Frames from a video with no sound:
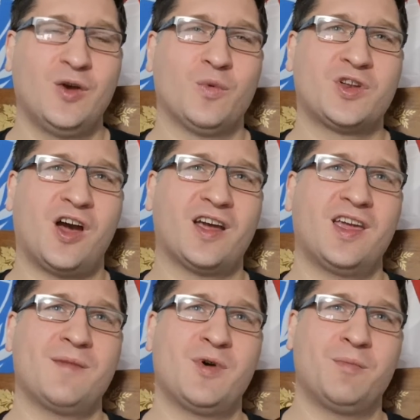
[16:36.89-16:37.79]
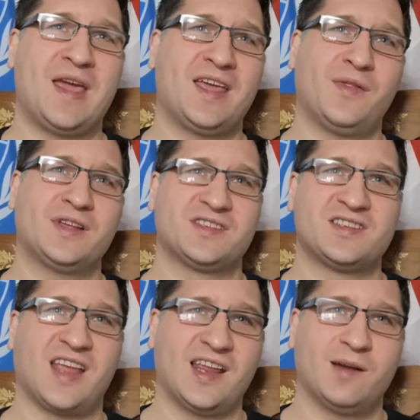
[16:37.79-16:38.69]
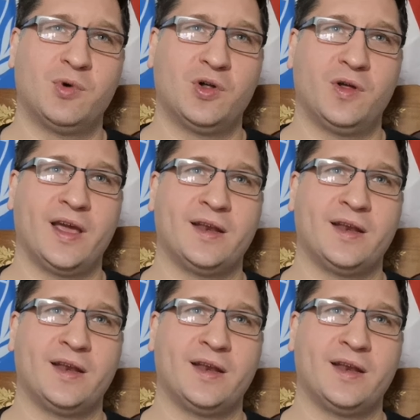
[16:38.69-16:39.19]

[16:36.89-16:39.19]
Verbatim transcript: we're talking about making things sustainable